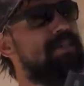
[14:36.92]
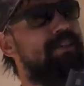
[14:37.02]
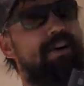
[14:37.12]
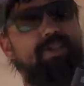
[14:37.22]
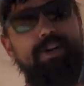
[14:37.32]
as
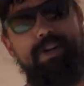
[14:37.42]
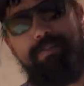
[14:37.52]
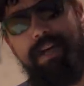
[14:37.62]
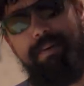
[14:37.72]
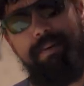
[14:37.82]
furniture,
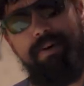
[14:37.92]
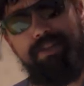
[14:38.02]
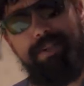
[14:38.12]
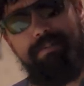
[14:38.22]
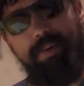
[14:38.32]
is probably the
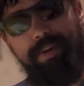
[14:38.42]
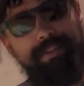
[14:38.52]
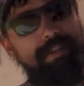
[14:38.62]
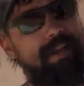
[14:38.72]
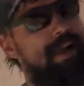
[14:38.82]
most important.